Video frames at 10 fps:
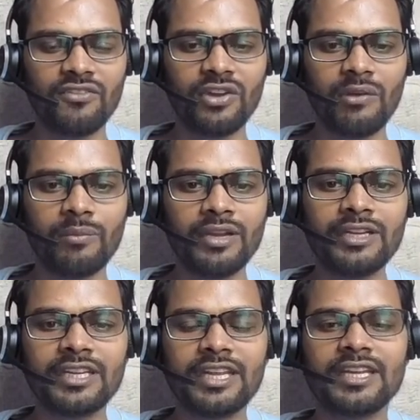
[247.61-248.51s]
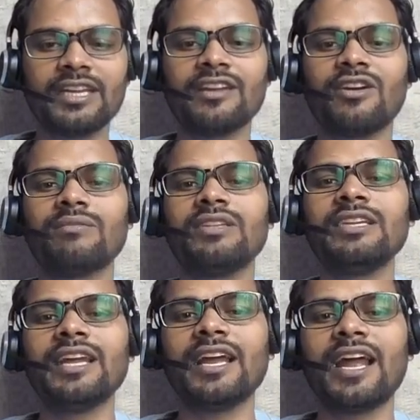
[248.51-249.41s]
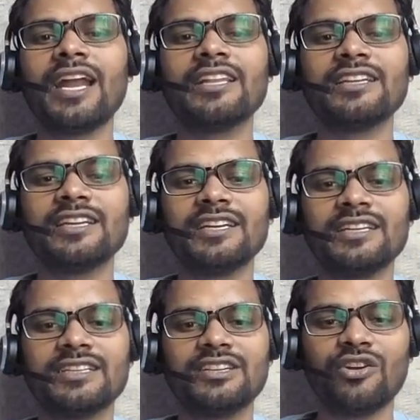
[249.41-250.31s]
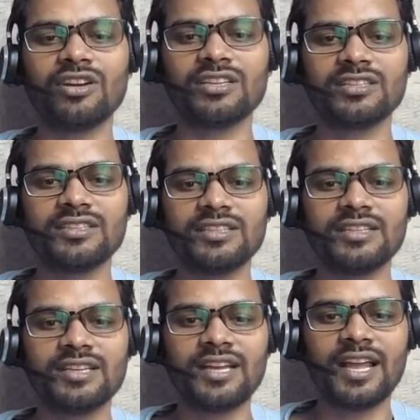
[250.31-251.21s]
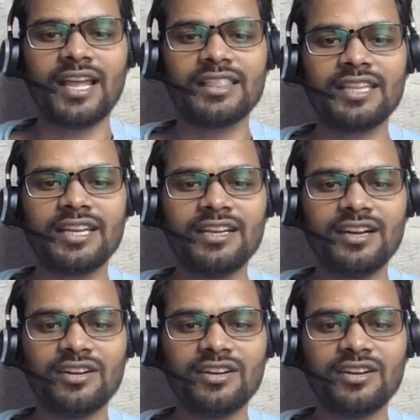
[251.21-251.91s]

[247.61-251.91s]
will be take care of the at the rate dot, and then